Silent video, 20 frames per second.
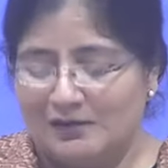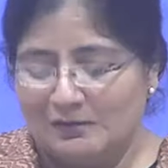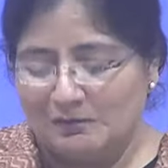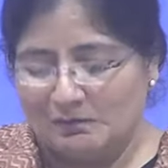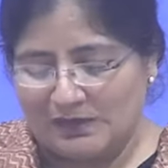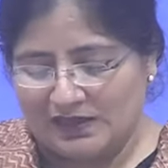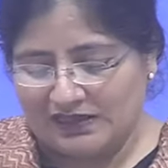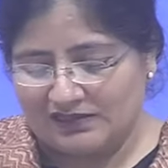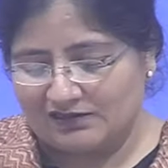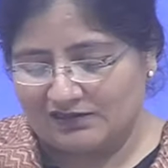
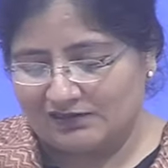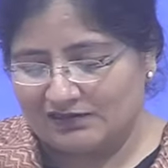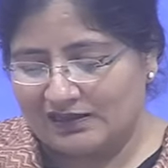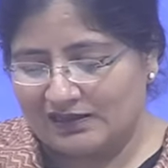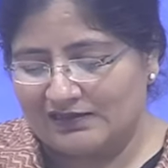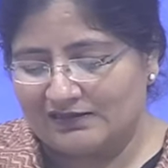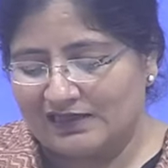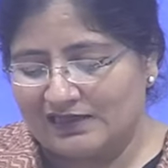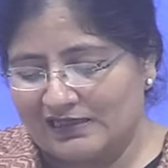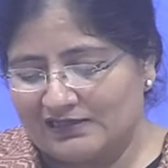manner,
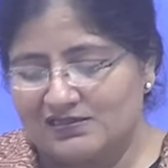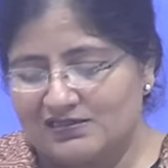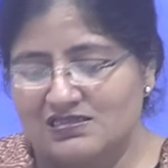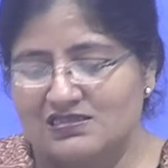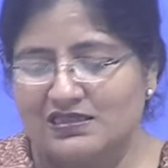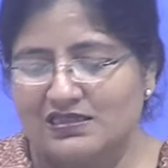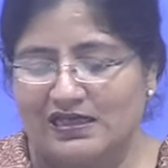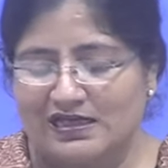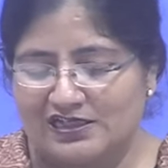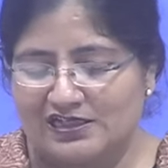and that is
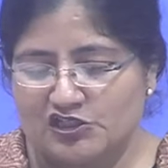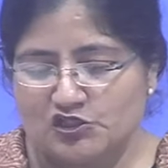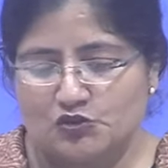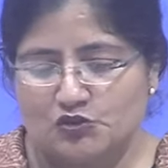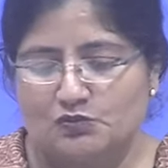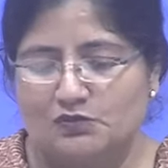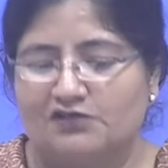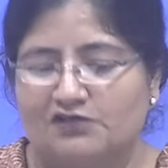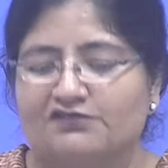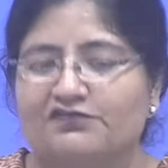the
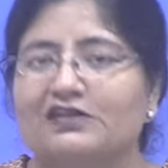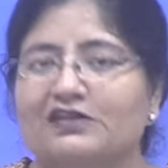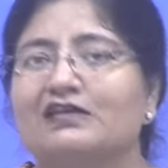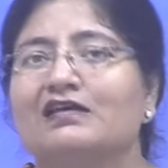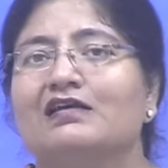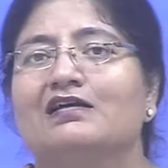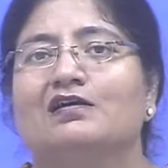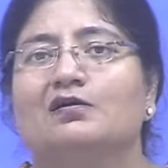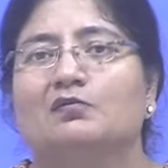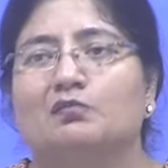isomorphic
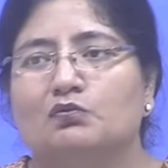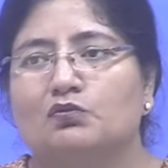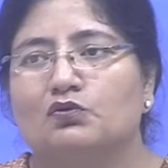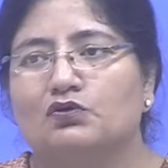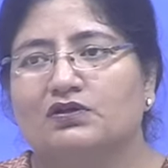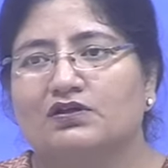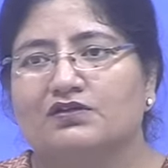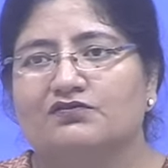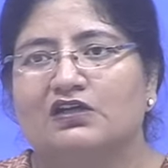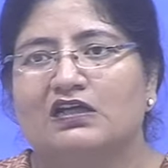
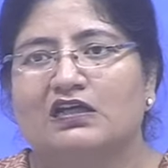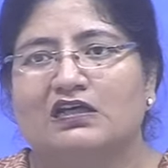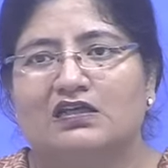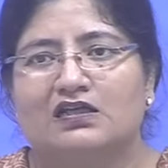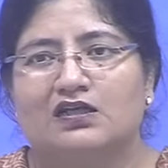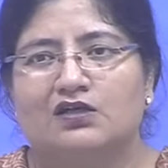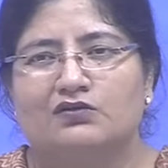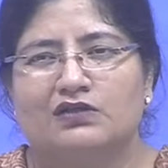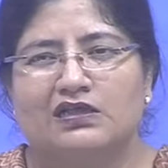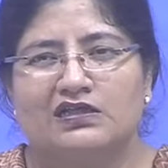motive.
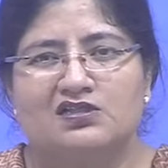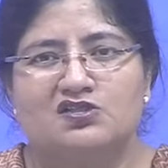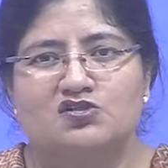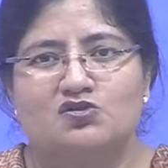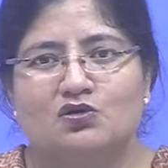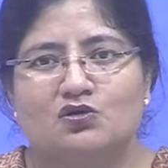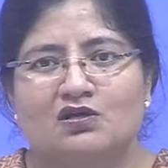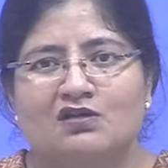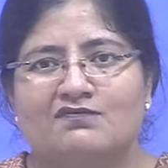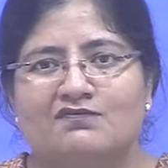Now that is
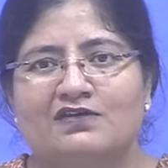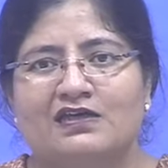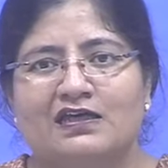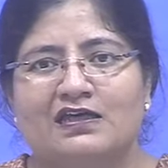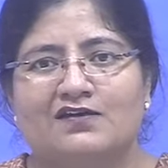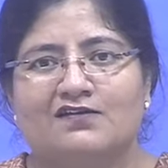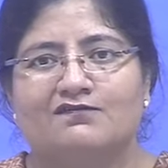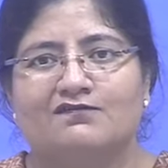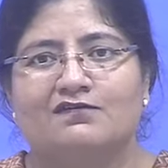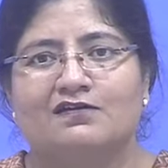all we
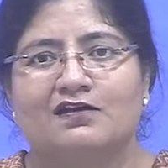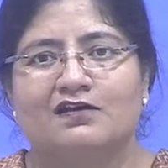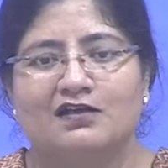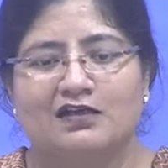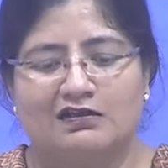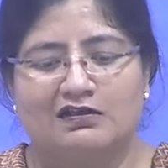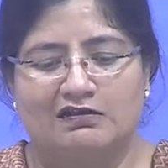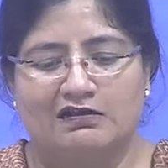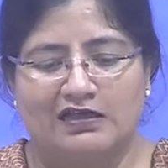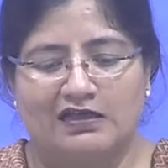have
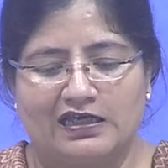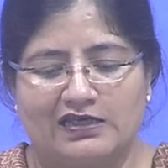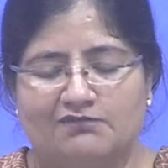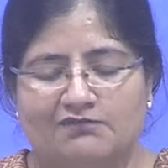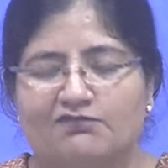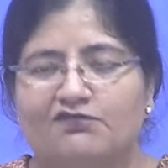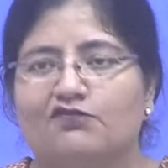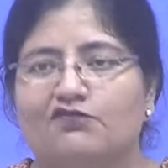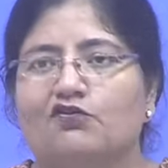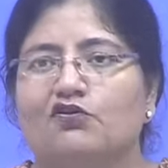
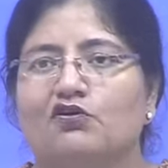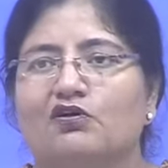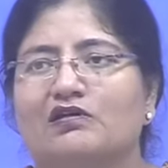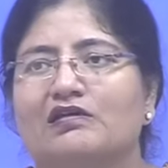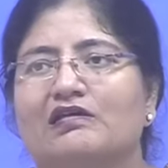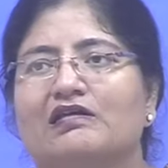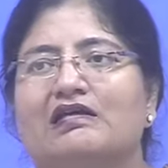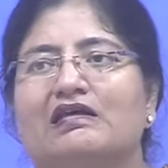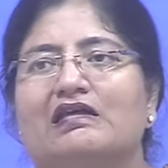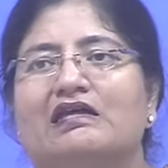time for
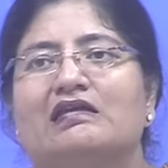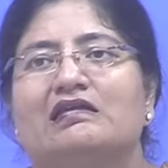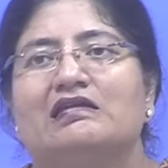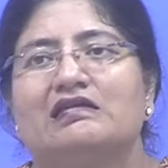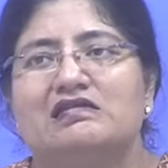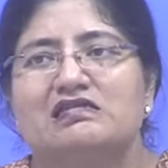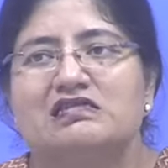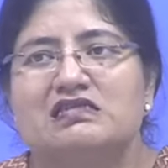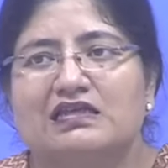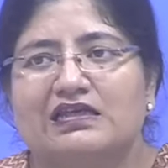in
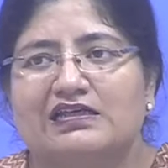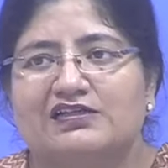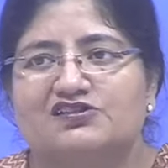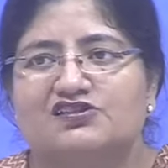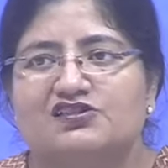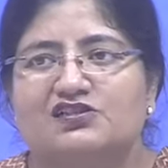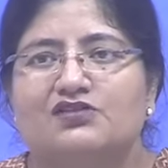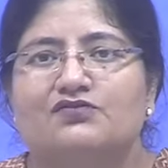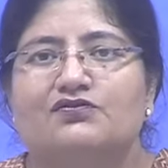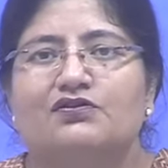this
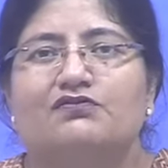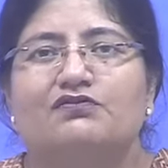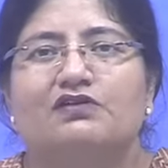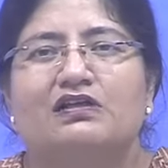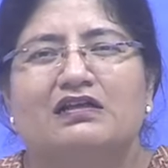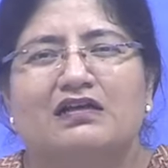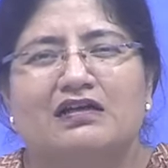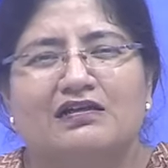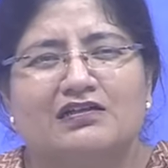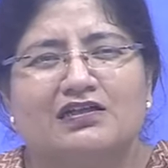lecture. We will
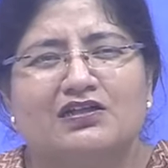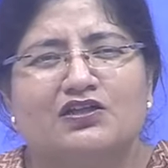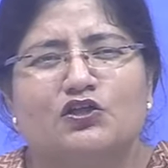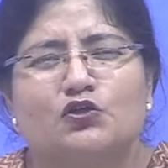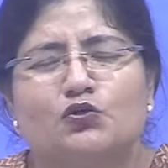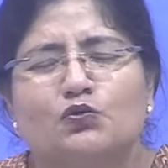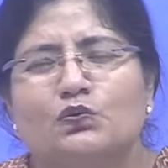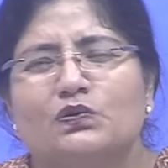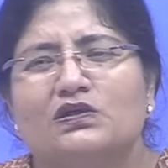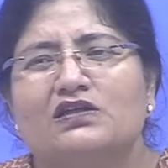
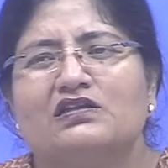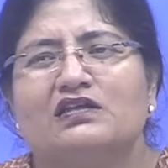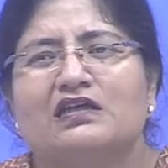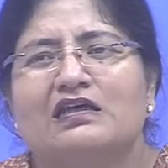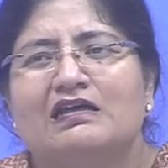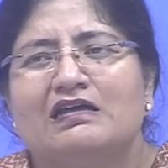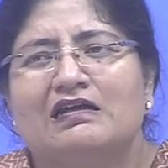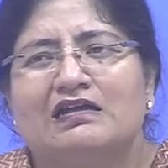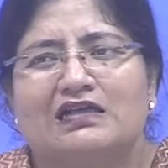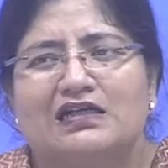continue with
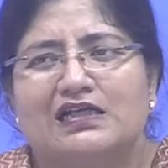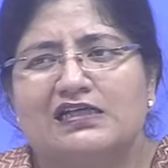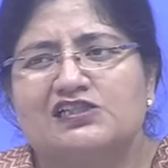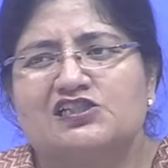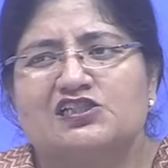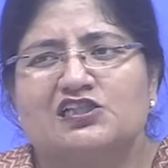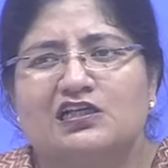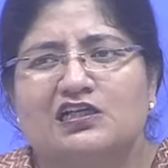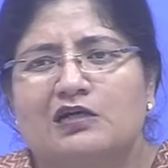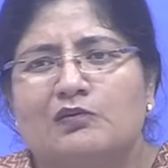
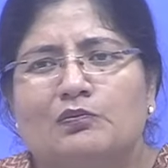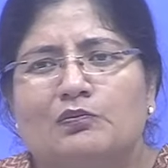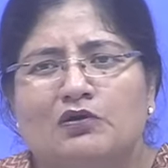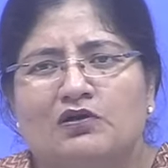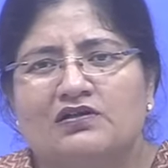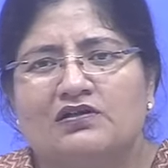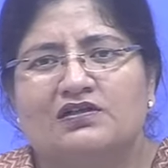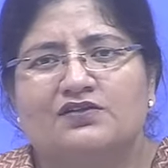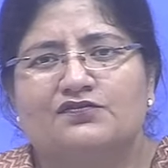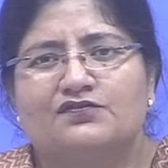touching up
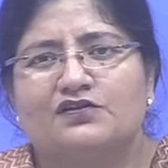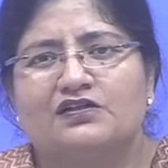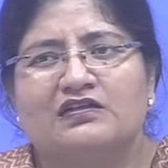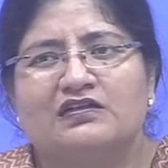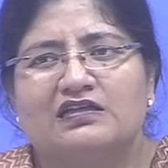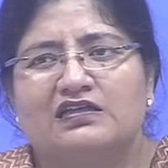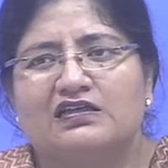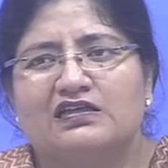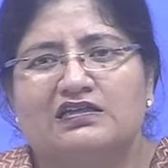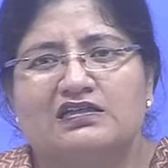on different
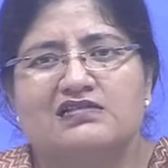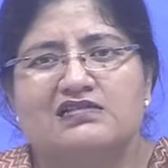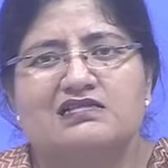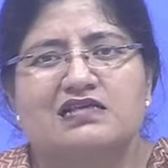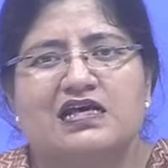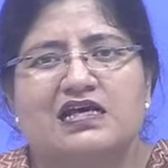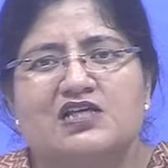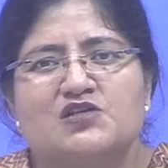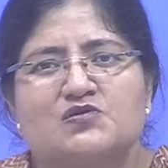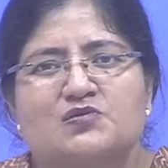theories
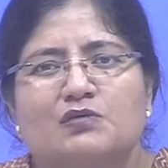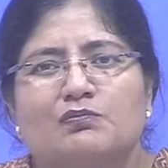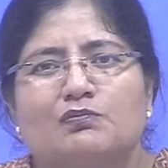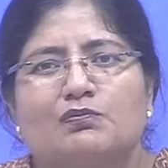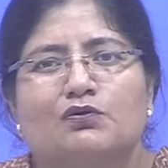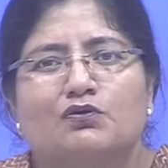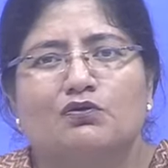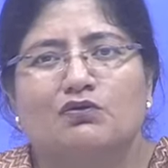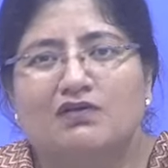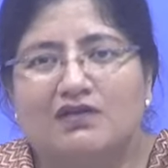as we
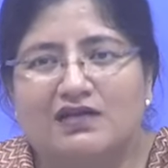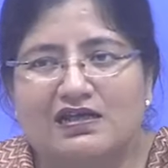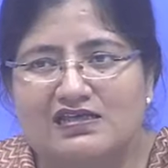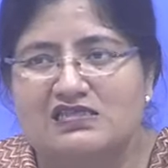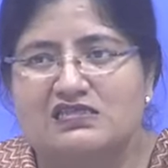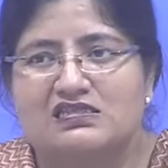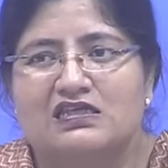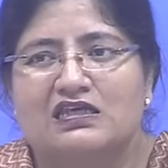progress